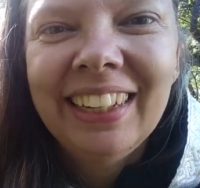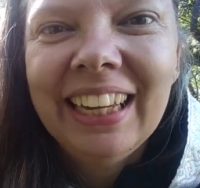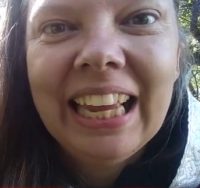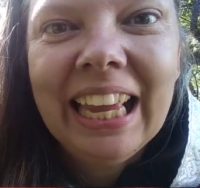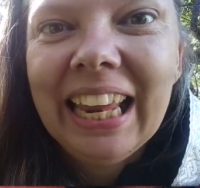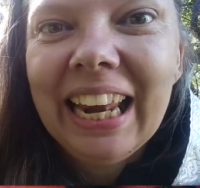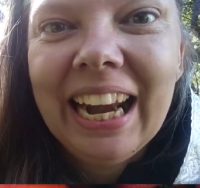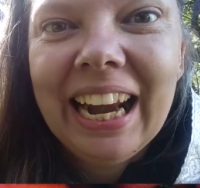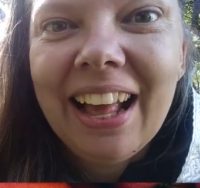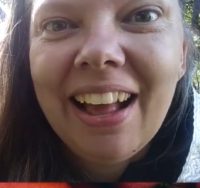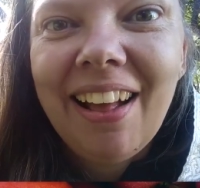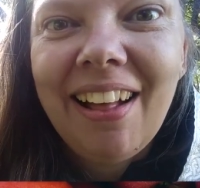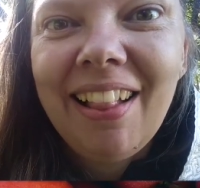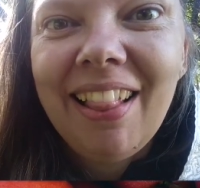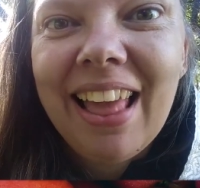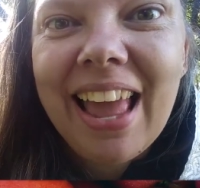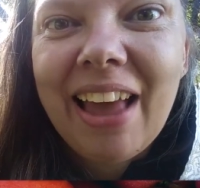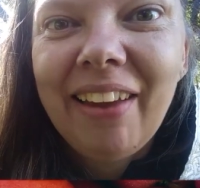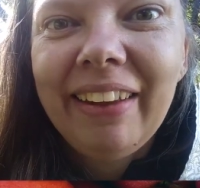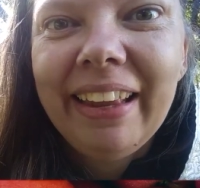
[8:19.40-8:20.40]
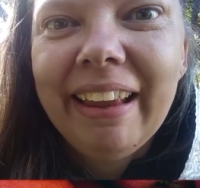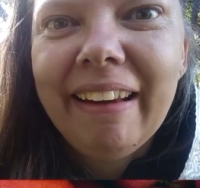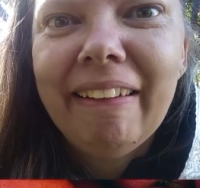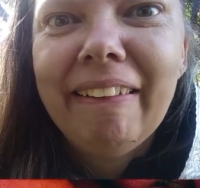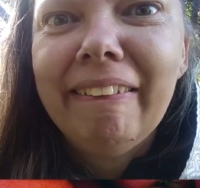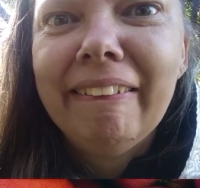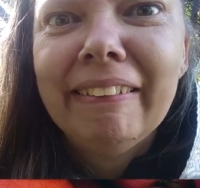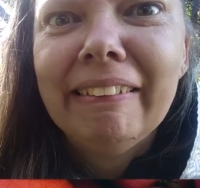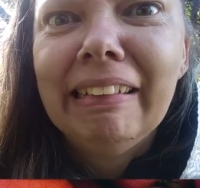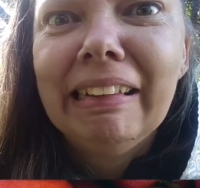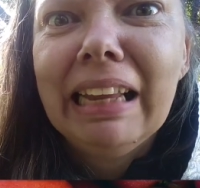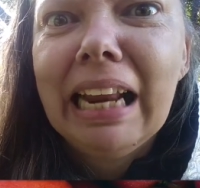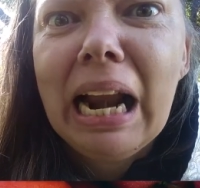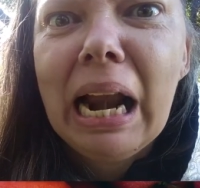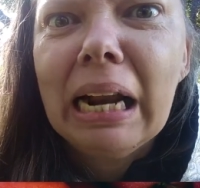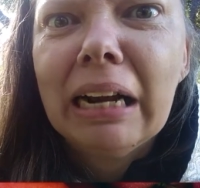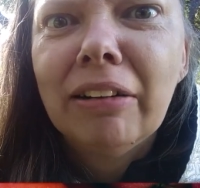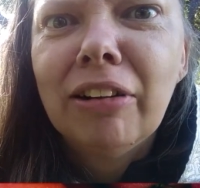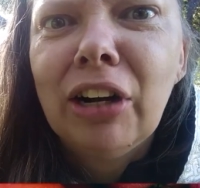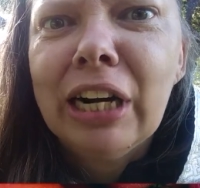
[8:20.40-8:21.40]
Get it all up there, little
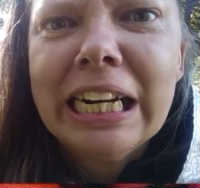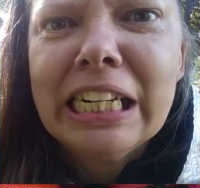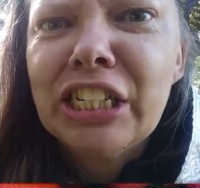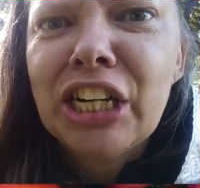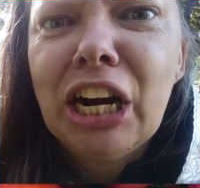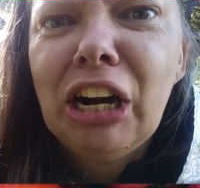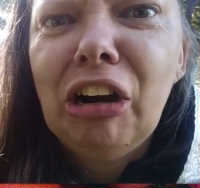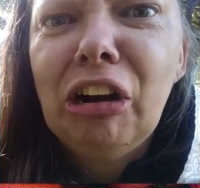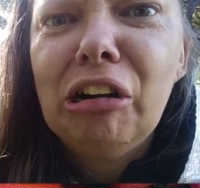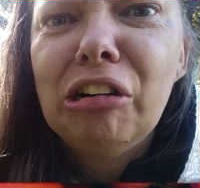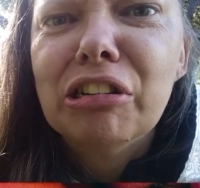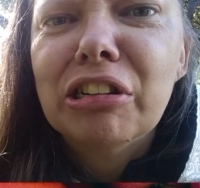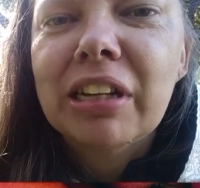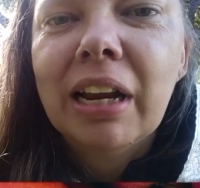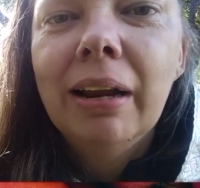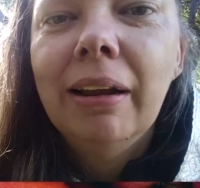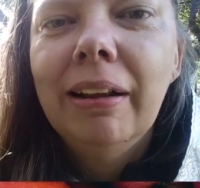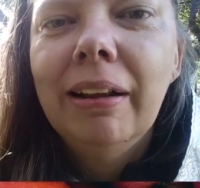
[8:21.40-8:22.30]
critters.